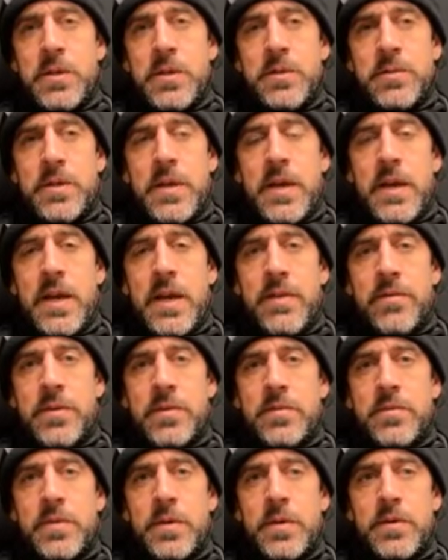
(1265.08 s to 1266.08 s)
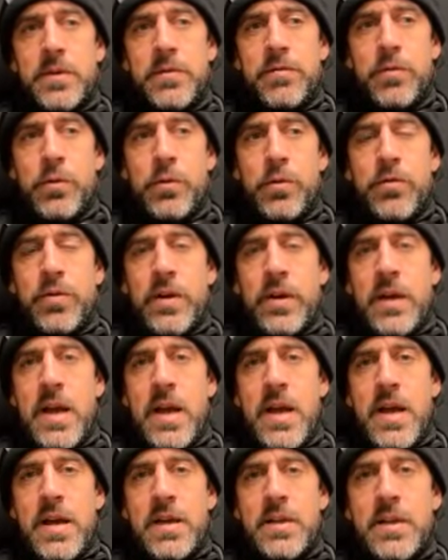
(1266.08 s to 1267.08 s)
you know, not having a few of our
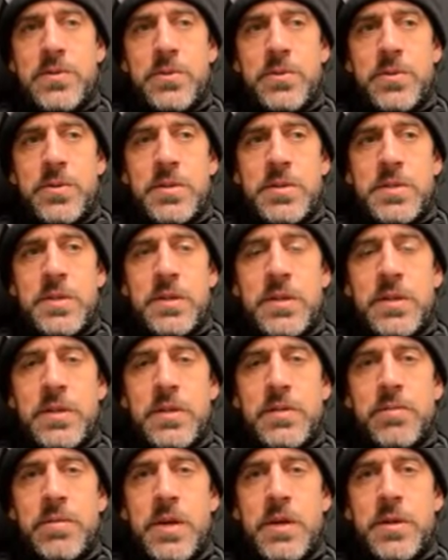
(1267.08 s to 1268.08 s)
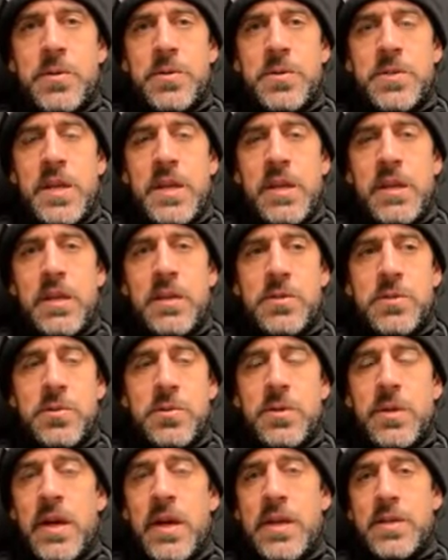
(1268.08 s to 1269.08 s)
guys or just the understanding that
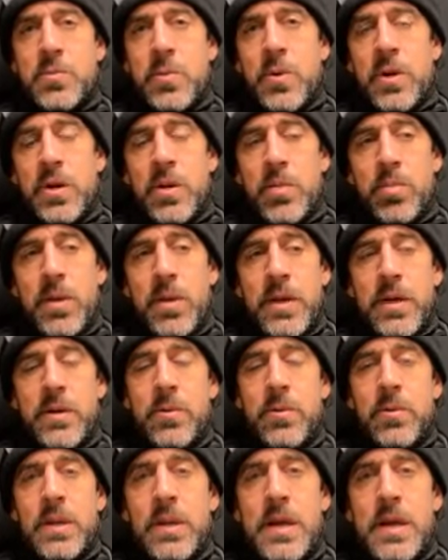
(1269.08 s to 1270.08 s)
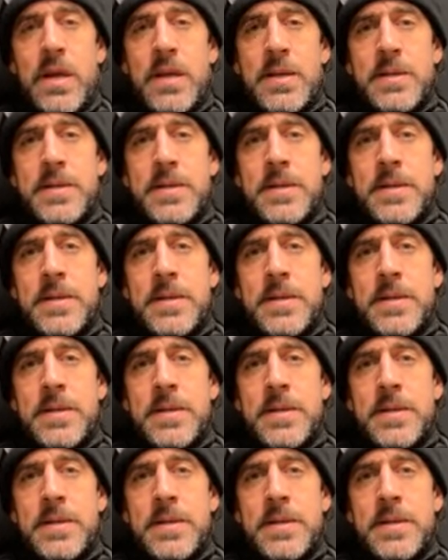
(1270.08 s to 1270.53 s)
certain guys weren't going to play a whole lot.